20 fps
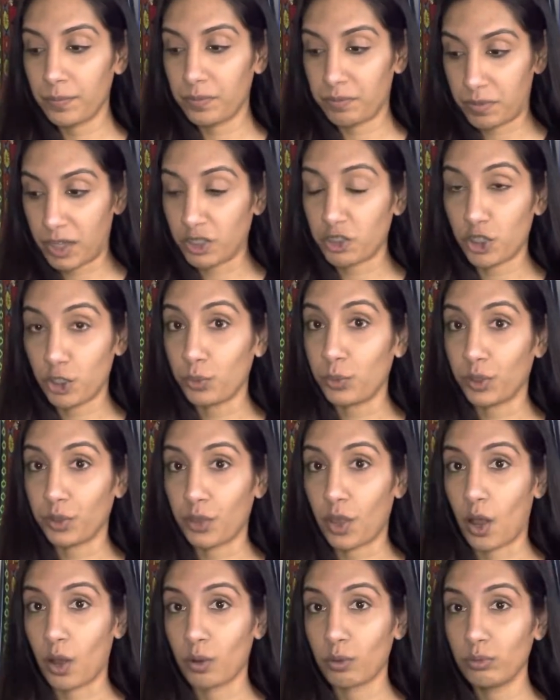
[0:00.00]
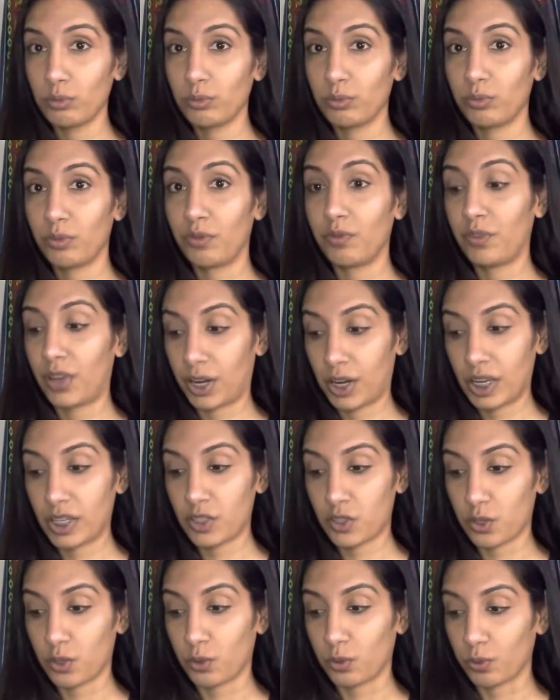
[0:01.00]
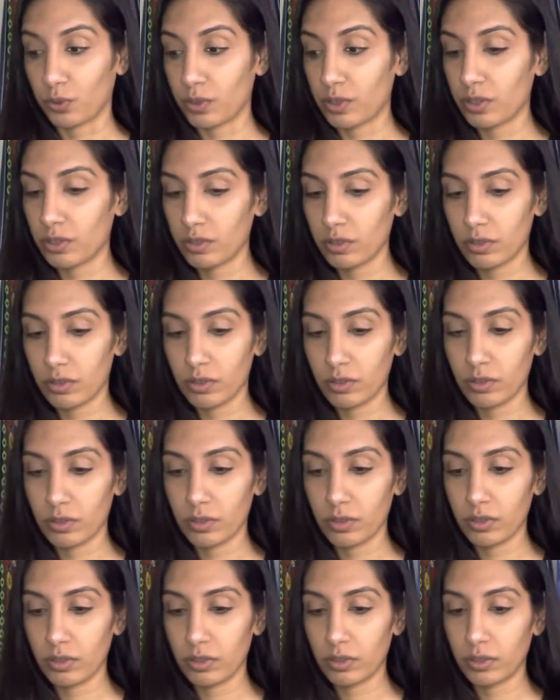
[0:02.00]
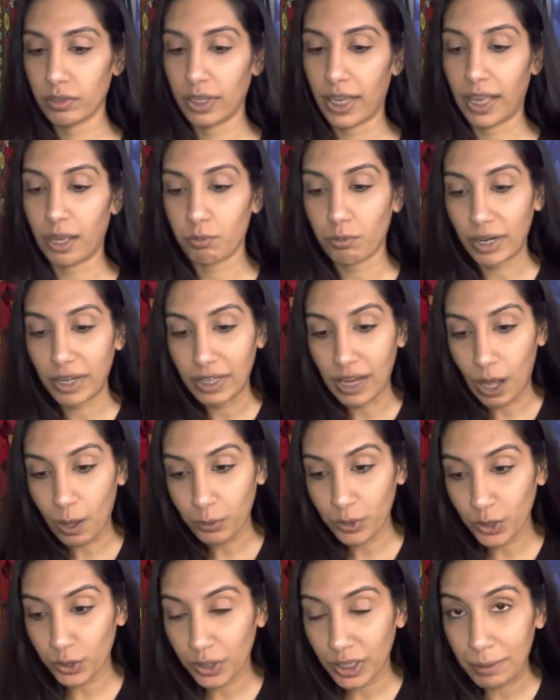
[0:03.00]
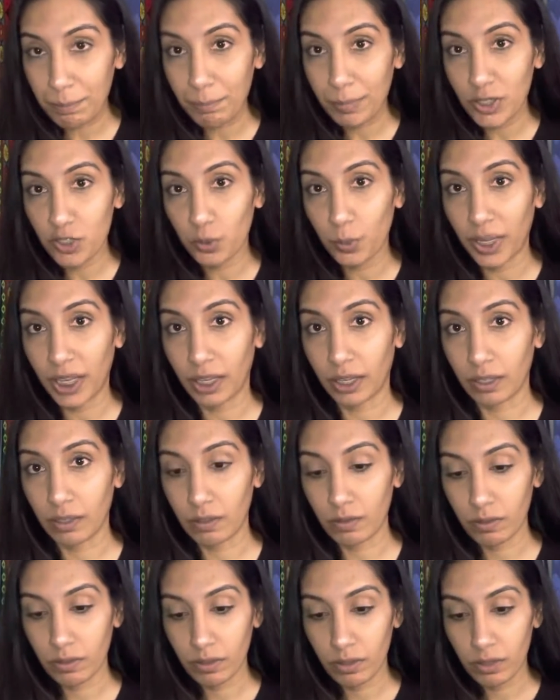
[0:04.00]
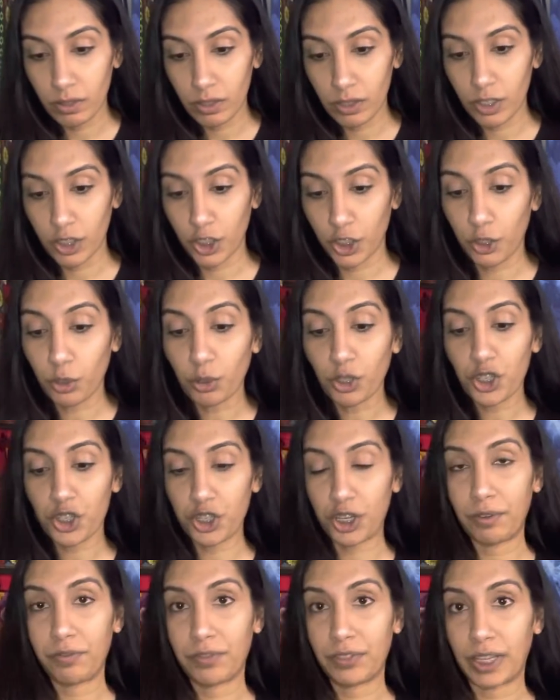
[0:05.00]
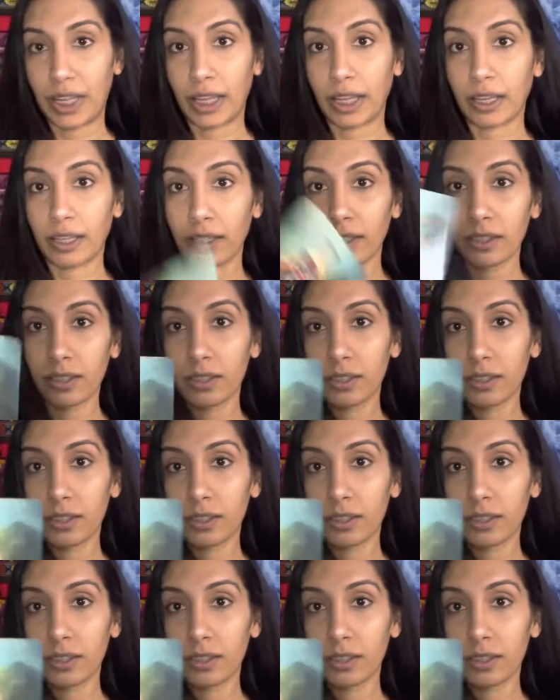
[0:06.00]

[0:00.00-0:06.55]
that you will know very soon. Okay, right now you're in between, you're shifting,